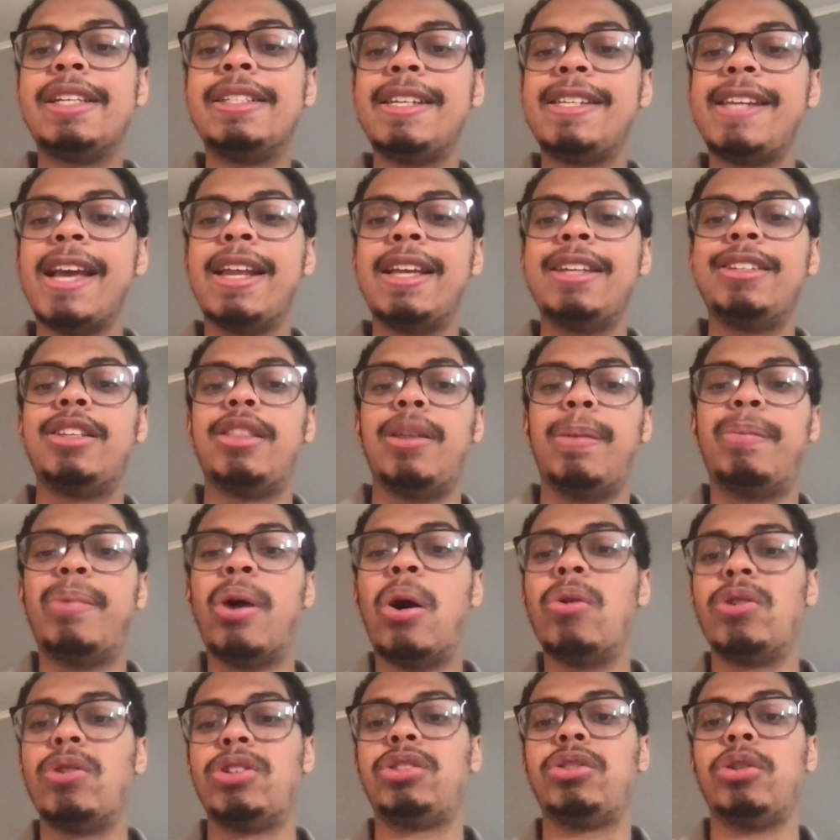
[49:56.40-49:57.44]
to get into the
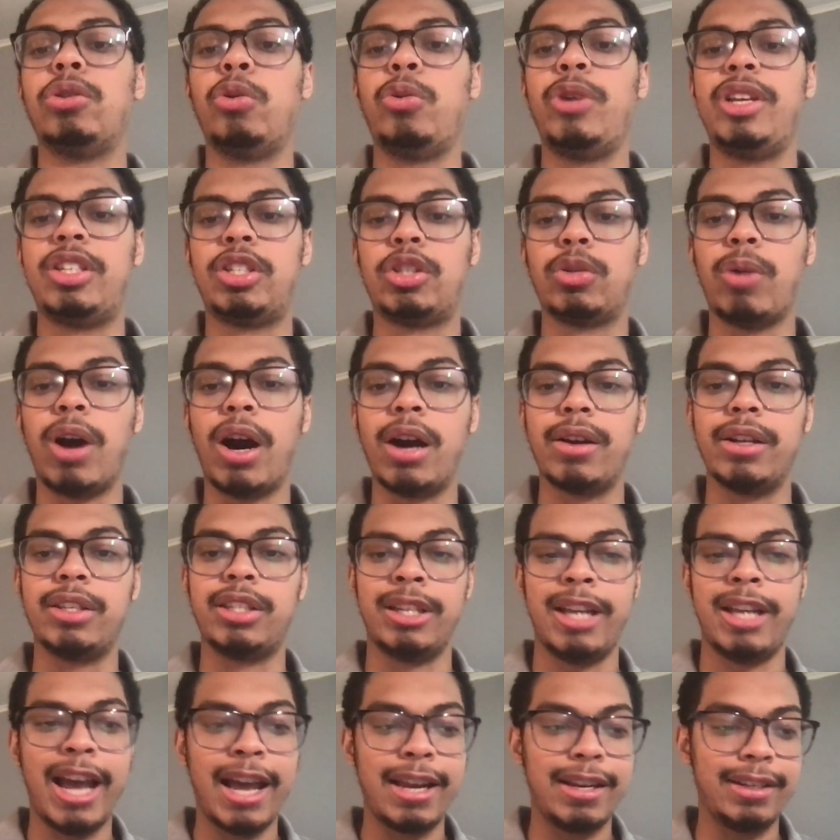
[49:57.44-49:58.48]
post Luis Suarez
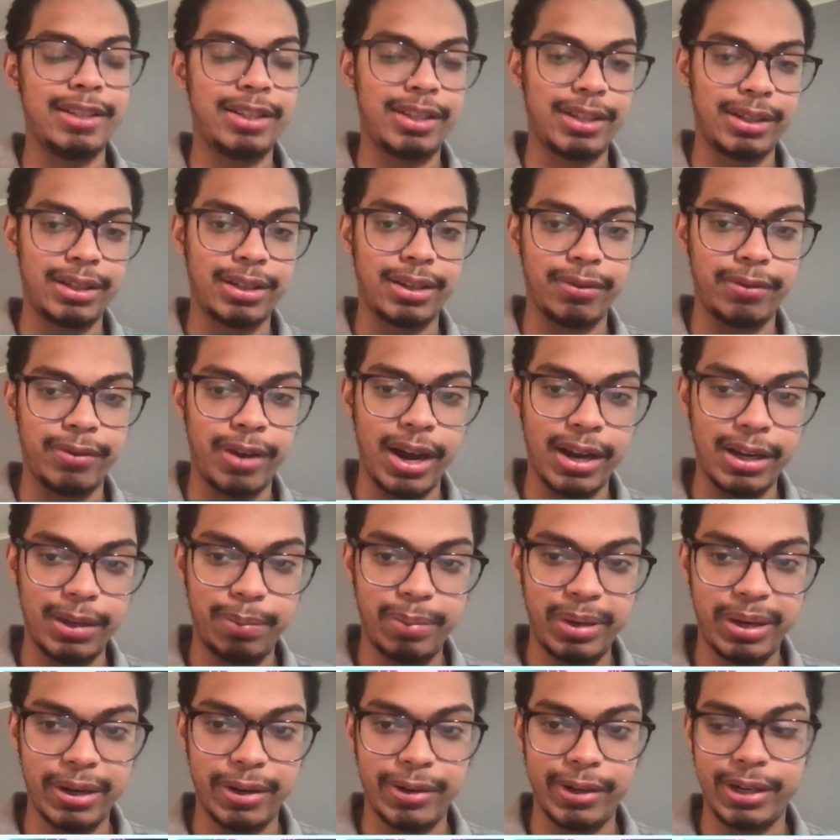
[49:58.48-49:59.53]
and Edinson Cavani
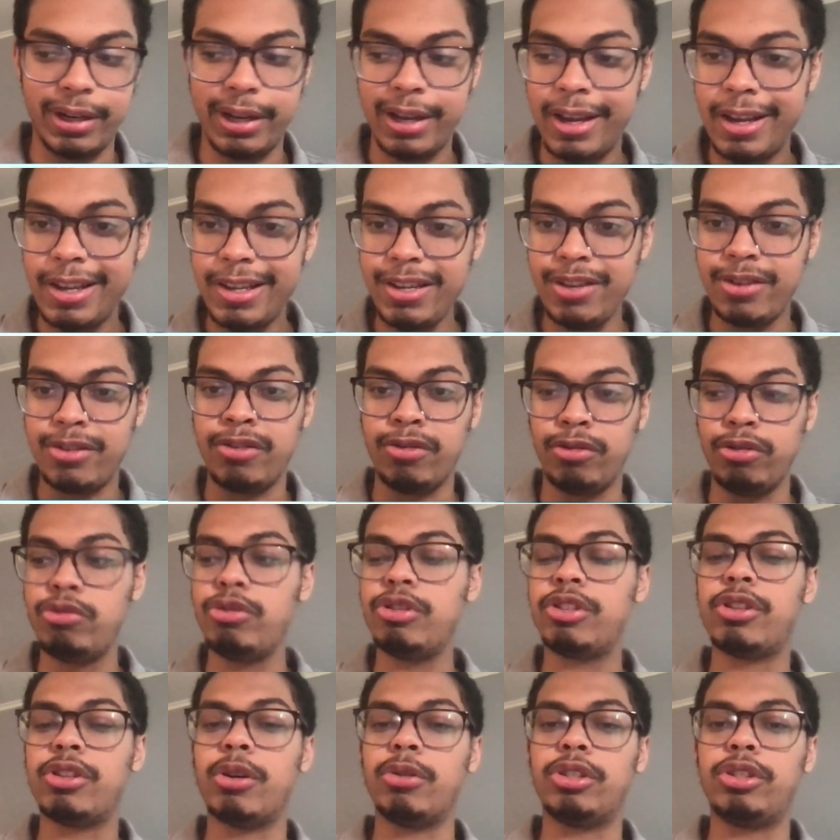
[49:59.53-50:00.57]
period. You
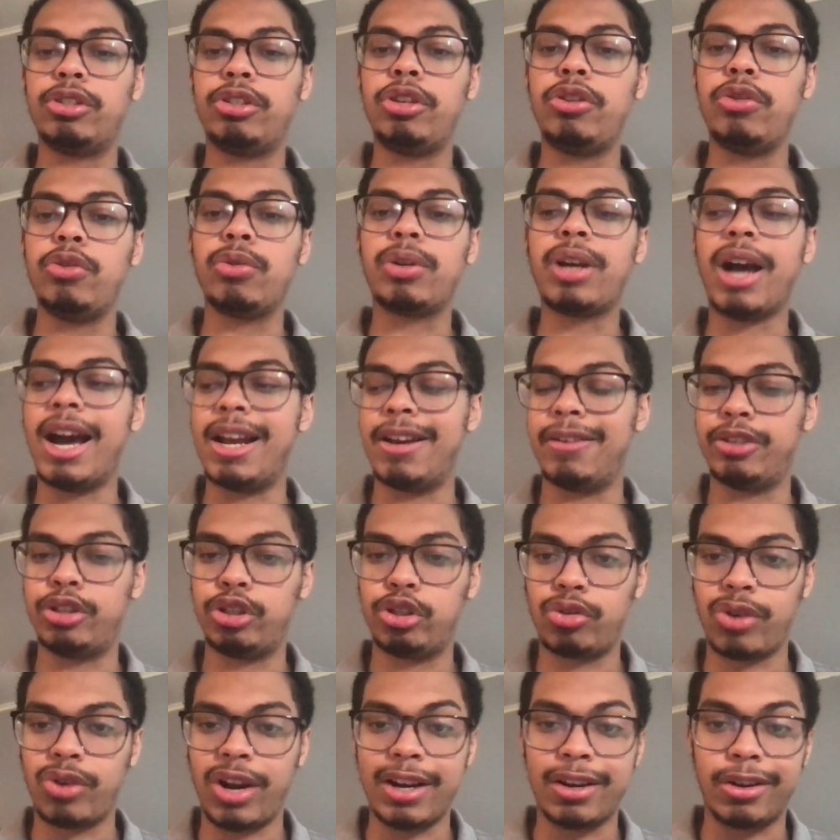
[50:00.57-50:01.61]
lose those two kind of
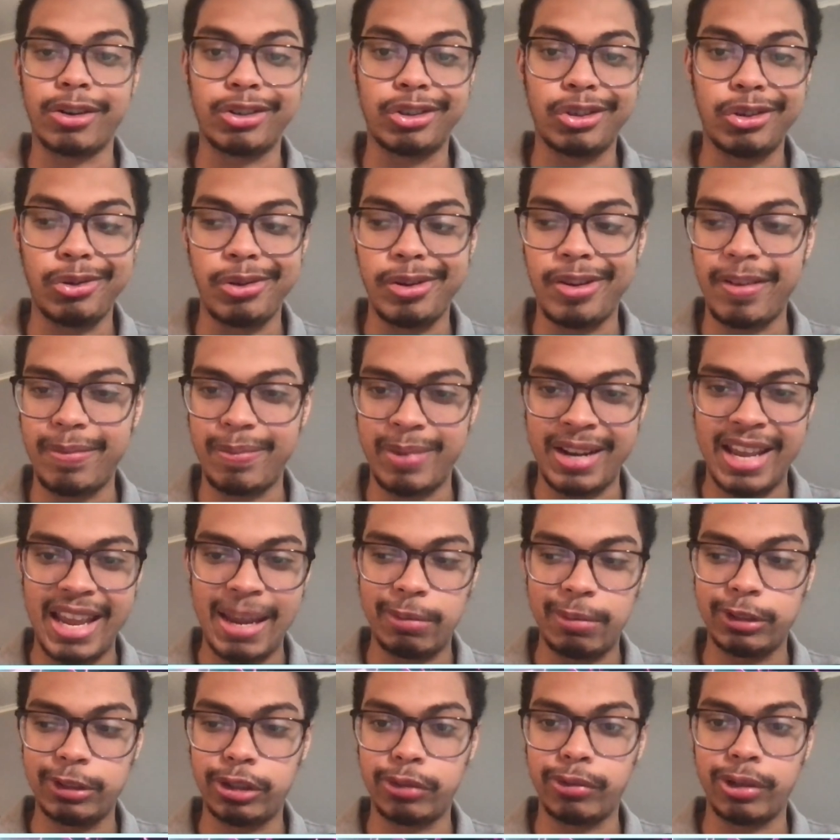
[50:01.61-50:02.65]
strikers who you have been
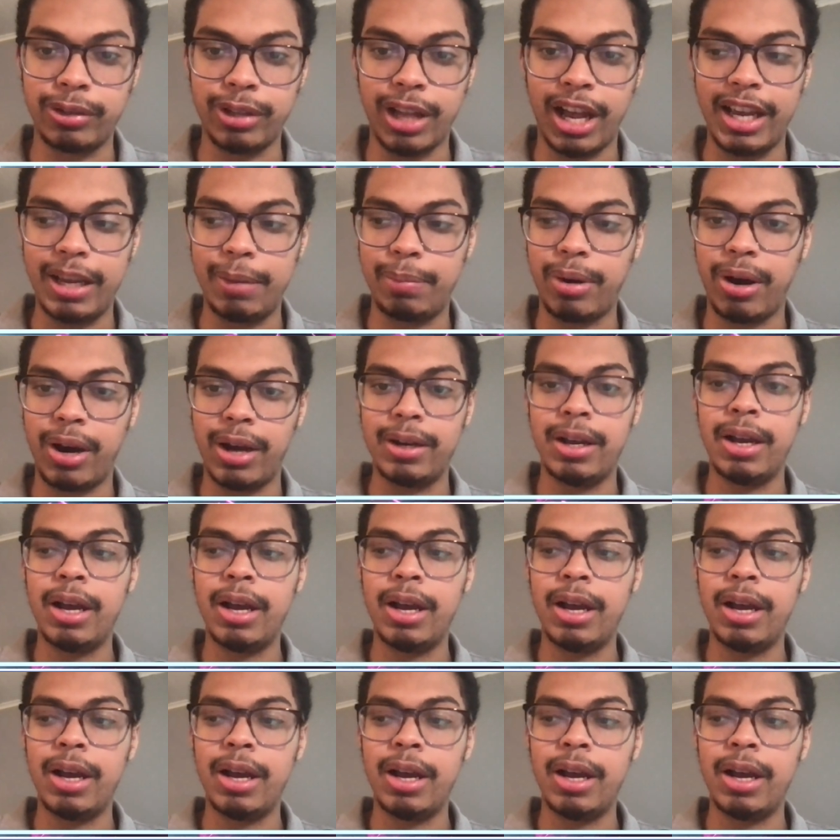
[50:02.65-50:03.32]
able to rely upon